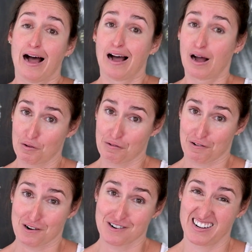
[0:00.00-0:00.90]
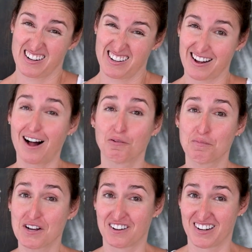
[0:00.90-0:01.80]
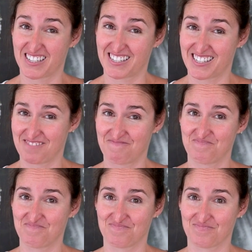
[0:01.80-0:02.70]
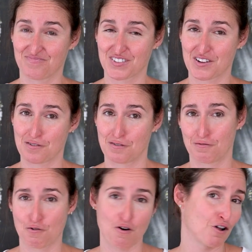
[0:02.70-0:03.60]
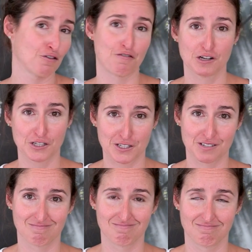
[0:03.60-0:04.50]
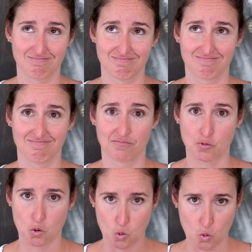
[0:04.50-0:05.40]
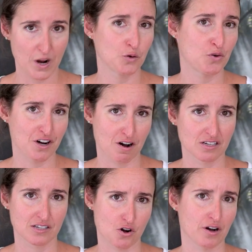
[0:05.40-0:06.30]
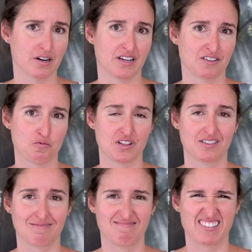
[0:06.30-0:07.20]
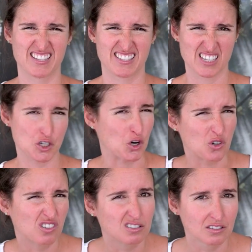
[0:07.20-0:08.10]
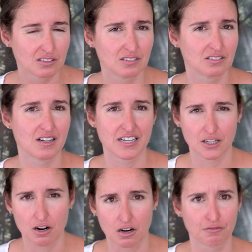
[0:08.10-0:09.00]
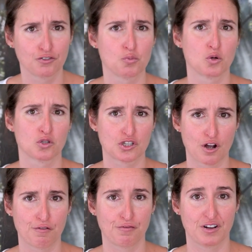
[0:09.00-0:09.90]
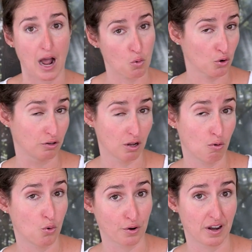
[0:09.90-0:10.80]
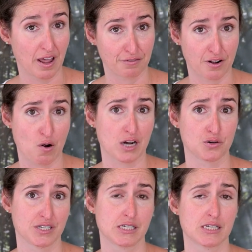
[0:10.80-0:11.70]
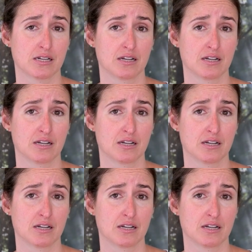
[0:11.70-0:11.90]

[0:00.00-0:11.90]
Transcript: However, I'll be honest, for all of us, when we are struggling with this internal uncomfortable stuff in our lower left quadrant,